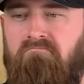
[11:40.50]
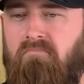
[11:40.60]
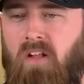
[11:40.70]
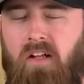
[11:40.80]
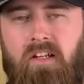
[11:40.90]

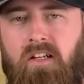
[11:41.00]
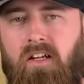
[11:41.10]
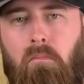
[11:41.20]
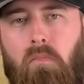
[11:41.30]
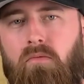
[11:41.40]
like
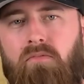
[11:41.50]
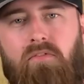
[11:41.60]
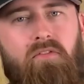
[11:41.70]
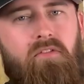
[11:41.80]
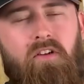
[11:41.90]
a
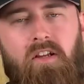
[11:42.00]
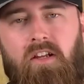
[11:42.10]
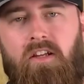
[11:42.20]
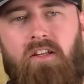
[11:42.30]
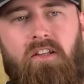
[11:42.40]
month.
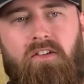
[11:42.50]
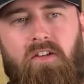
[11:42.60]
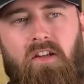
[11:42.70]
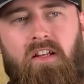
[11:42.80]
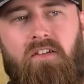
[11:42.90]
You've
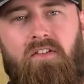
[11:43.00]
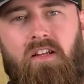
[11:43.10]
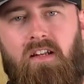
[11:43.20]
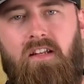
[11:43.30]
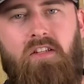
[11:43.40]
got to give it
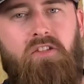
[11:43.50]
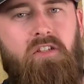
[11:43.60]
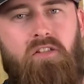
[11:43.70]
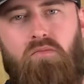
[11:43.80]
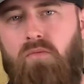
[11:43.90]
at least
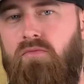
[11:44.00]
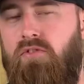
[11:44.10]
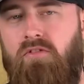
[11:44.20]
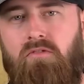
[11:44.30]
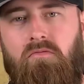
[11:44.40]
6
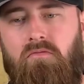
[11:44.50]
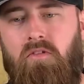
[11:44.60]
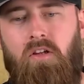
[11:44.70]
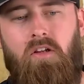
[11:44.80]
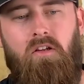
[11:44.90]
months.
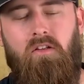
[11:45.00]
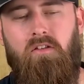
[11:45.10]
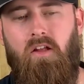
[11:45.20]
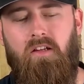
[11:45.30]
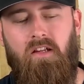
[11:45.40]

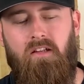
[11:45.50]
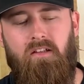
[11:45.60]
Like